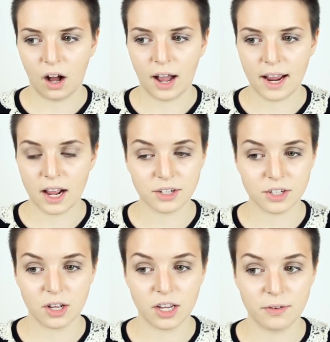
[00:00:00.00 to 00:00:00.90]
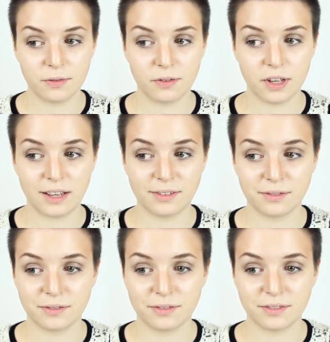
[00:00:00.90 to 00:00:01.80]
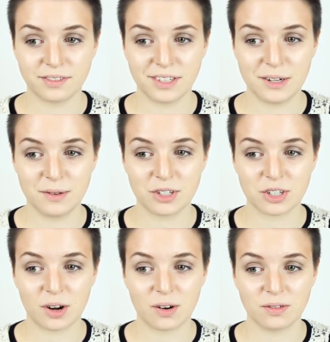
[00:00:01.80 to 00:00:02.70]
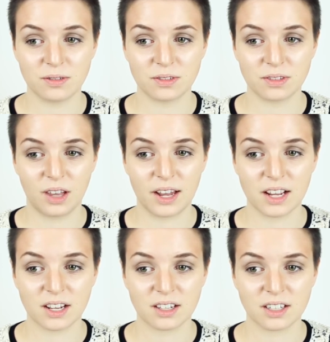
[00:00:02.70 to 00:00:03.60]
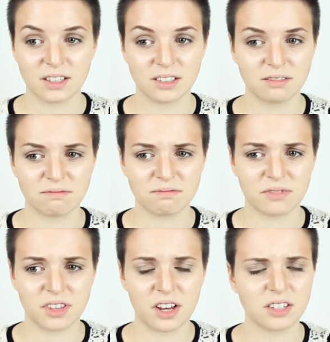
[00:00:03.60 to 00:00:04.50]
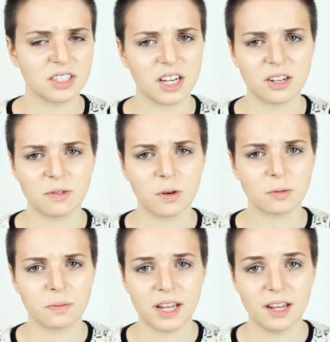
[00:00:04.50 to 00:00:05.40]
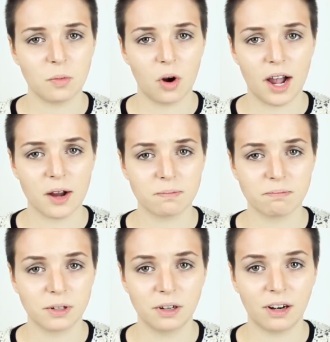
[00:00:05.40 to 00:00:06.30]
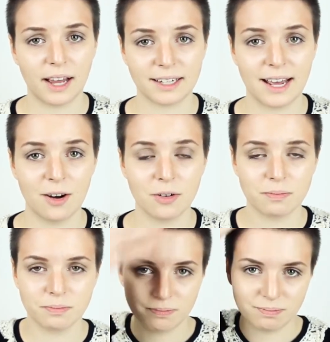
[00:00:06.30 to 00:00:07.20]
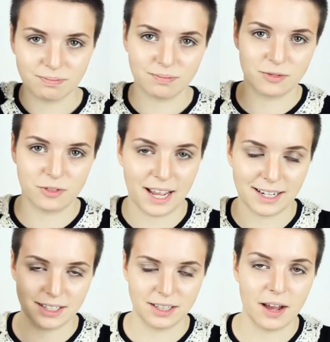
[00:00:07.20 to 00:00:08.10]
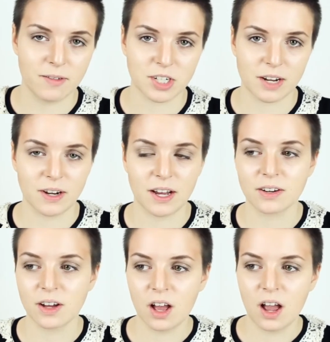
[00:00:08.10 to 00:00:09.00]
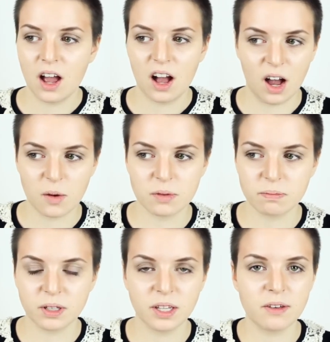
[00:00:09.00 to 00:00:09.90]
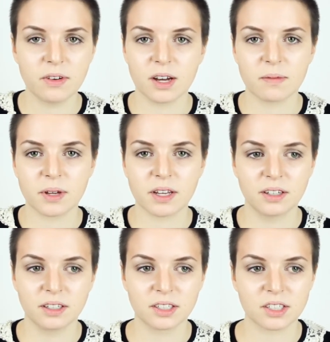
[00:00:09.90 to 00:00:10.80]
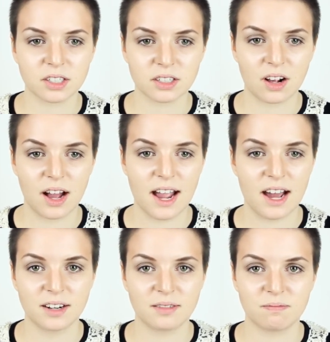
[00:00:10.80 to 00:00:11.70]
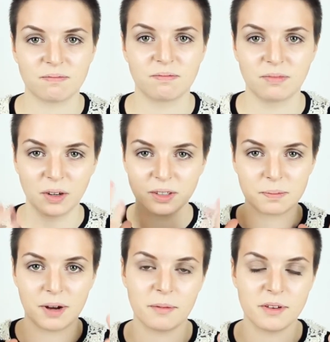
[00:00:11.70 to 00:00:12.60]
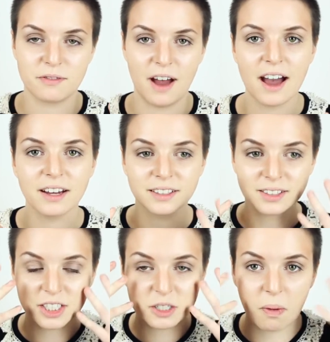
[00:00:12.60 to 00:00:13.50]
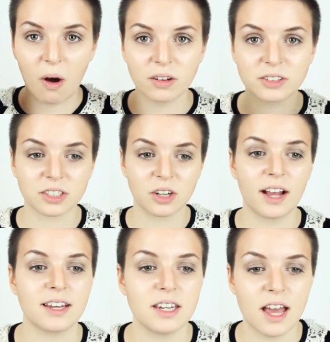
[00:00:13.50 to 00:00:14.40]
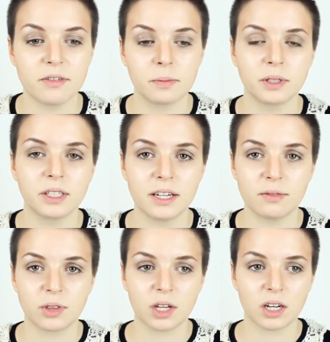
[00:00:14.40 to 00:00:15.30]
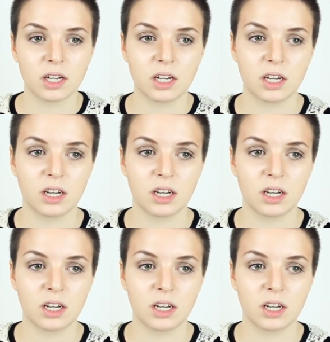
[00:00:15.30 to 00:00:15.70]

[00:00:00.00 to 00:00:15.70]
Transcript: I if if you had shown like 13 year old me what I look like now, forgetting that I have a shaved head, I wouldn't believe it because I had loads of puffy fat and spots and I never believed that